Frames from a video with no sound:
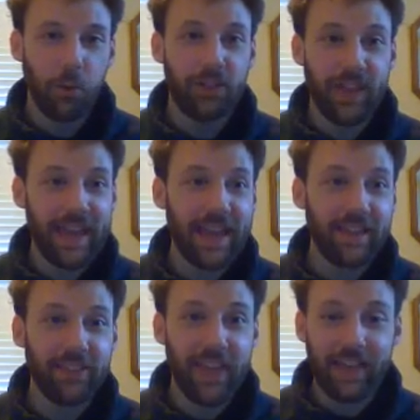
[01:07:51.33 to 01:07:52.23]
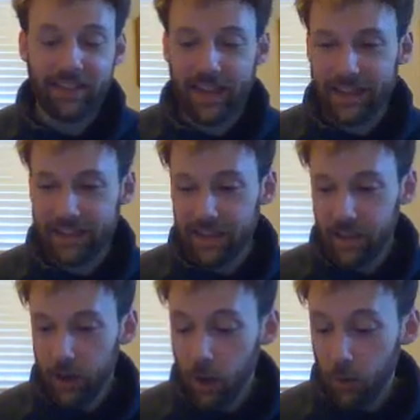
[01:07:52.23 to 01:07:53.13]
with a hand that like,
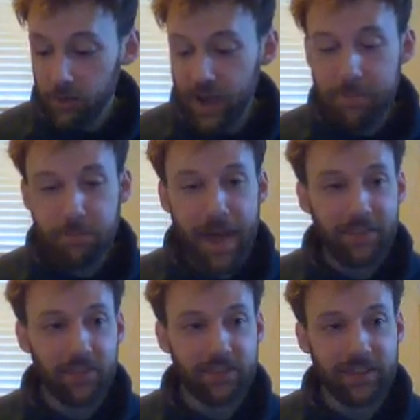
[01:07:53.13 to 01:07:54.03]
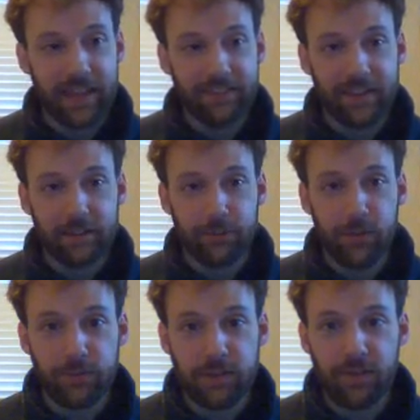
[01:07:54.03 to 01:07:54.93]
oh, if I bet this hand that is
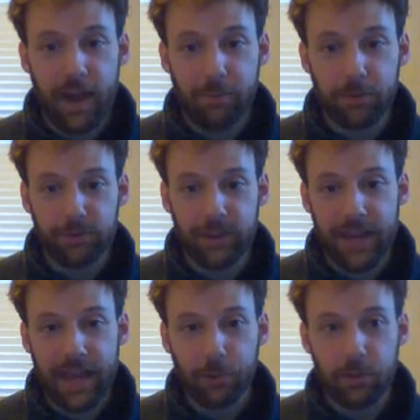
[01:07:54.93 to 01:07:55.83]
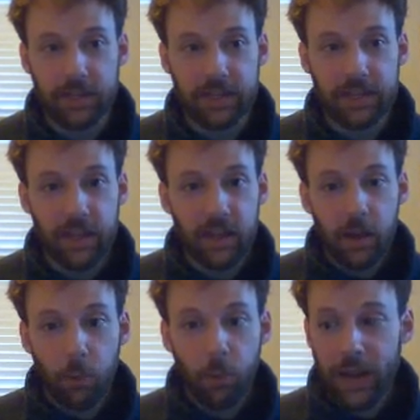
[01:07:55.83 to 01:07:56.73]
55% equity,
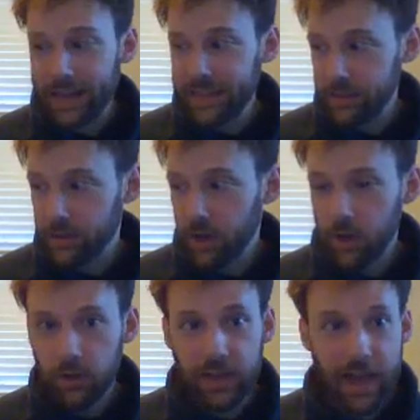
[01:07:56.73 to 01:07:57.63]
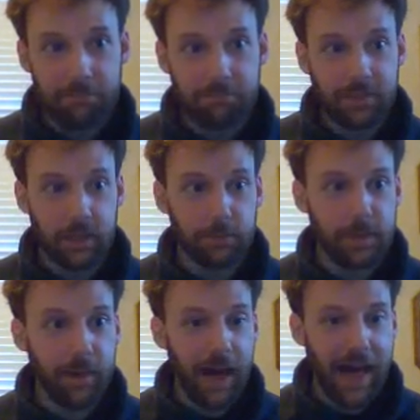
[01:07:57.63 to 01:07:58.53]
when I get called, I'm going to
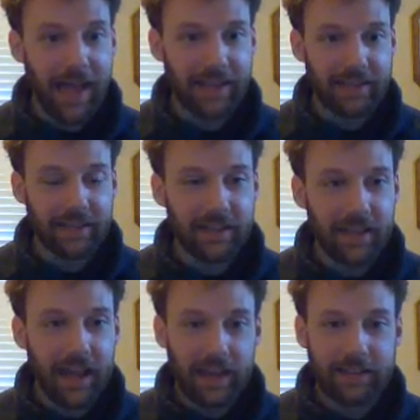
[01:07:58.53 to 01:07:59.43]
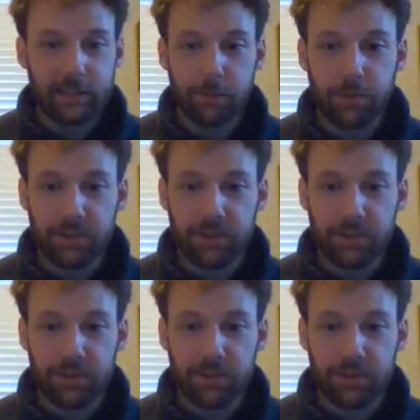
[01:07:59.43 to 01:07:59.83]
be behind. Mm-hmm. I need to